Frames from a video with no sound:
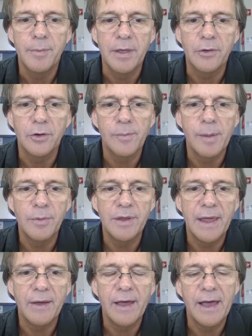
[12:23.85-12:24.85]
But you've got to
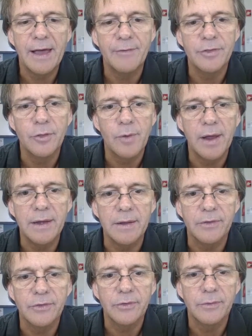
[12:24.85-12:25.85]
remember, you're now halving the
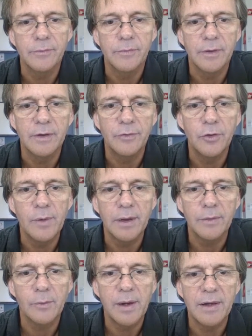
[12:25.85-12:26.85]
radius. And if you
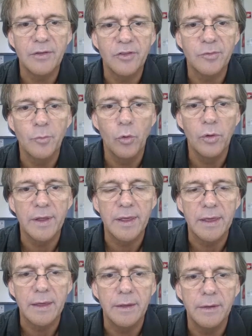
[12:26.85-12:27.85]
make the radius smaller
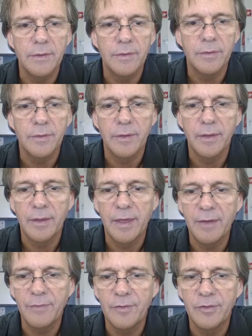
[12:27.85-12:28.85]
here,
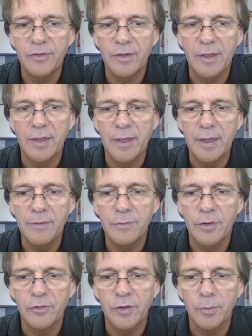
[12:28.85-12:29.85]
f is
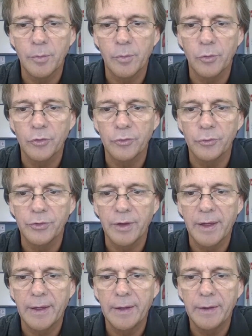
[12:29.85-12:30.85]
inversely proportional
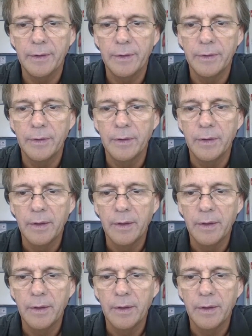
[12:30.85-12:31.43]
to r.